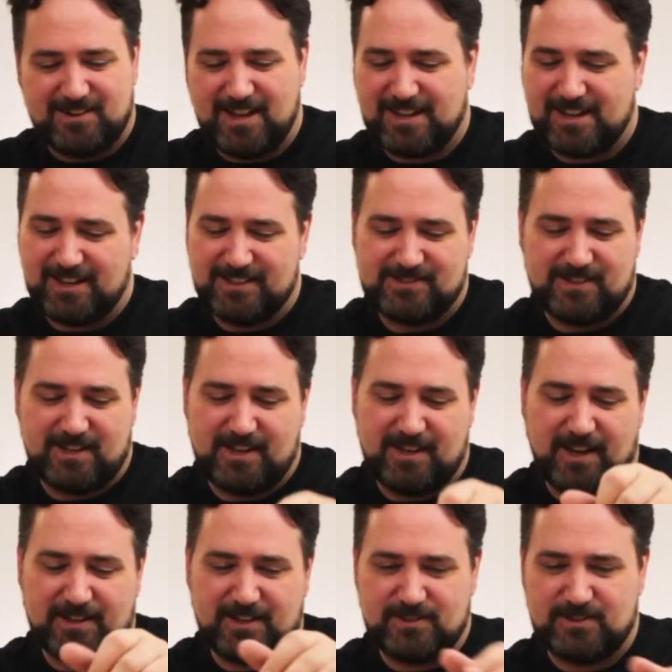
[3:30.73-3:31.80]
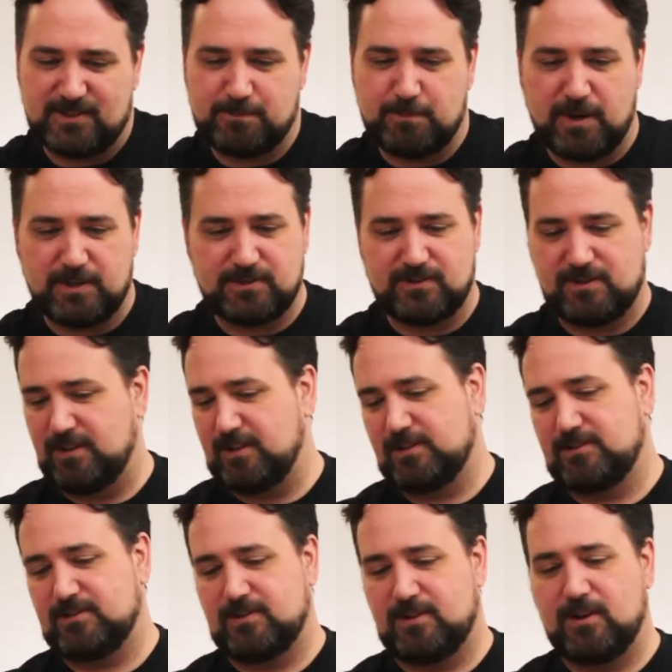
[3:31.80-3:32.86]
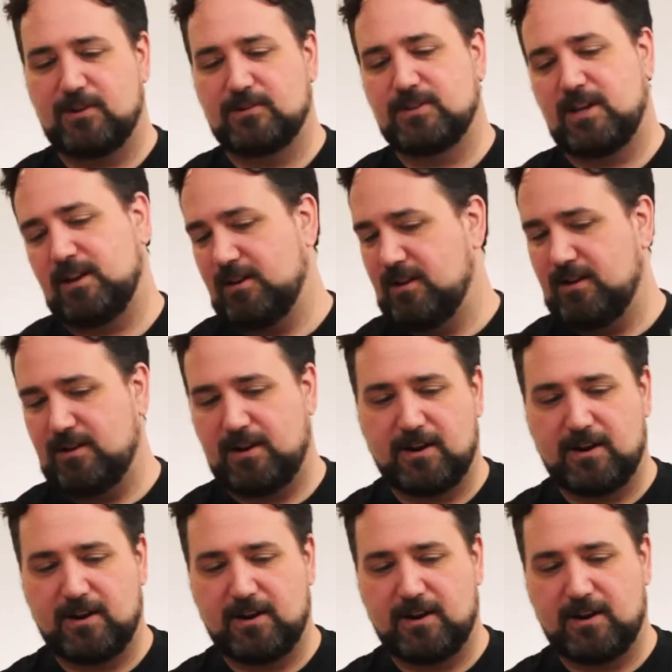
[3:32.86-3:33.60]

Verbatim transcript: like I say, I could just punch things all day long.